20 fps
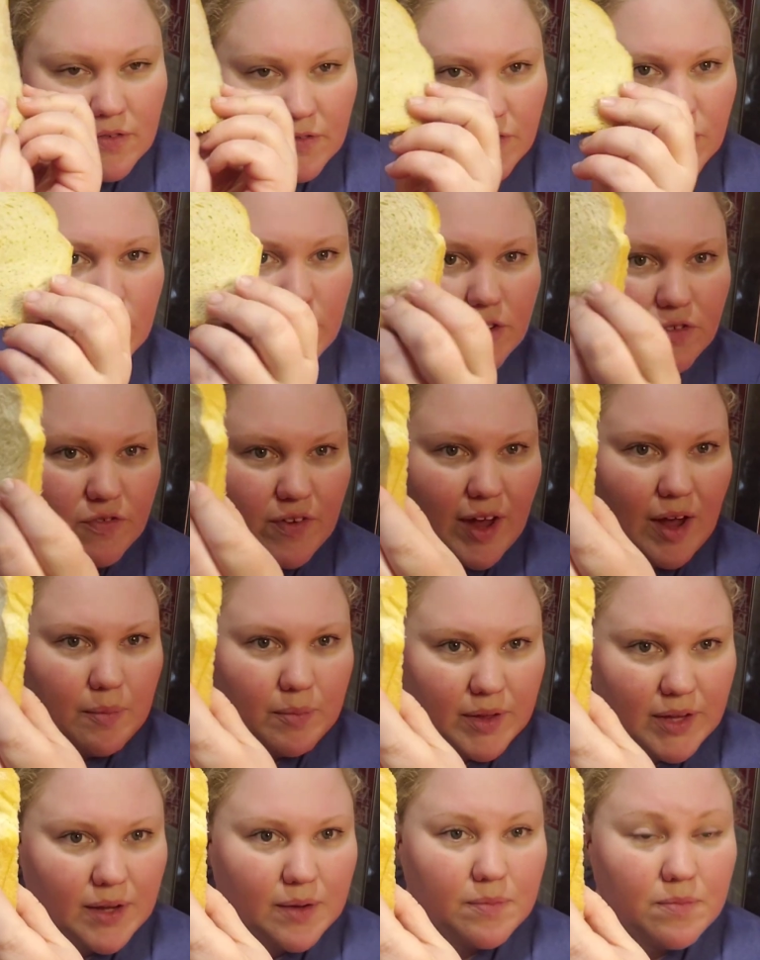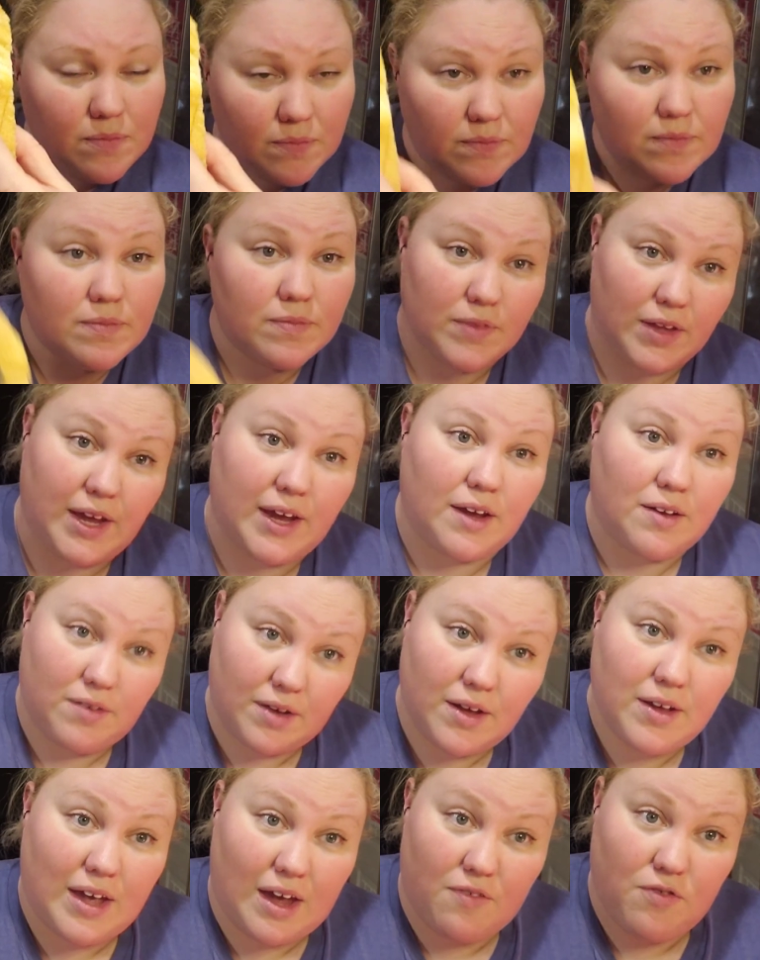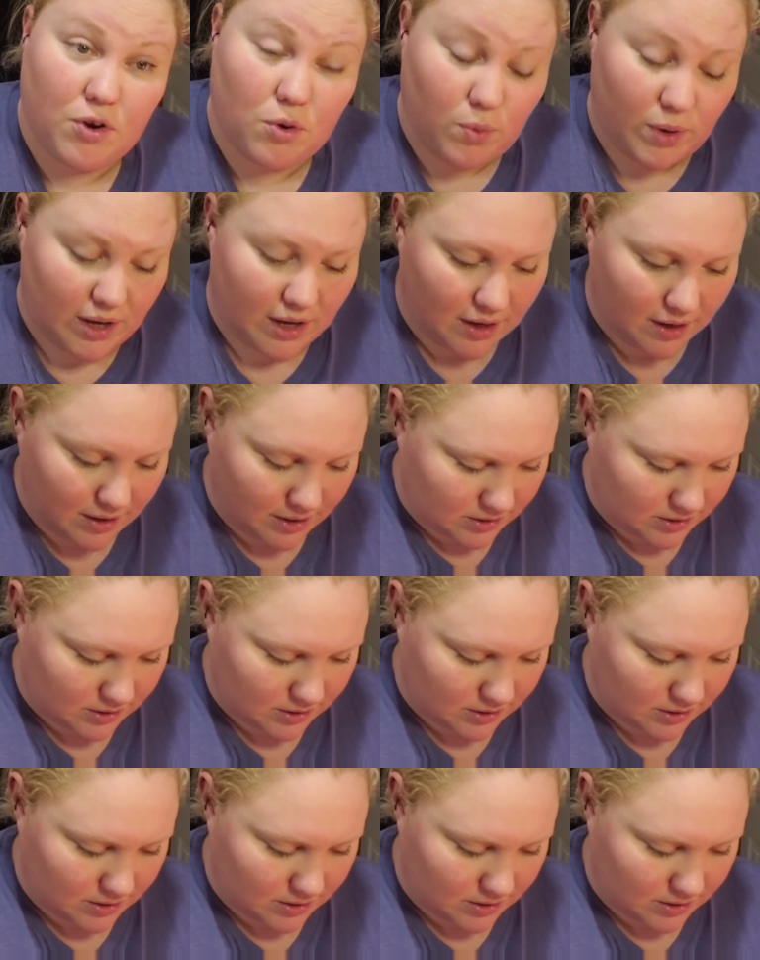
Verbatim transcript: for your family like every week.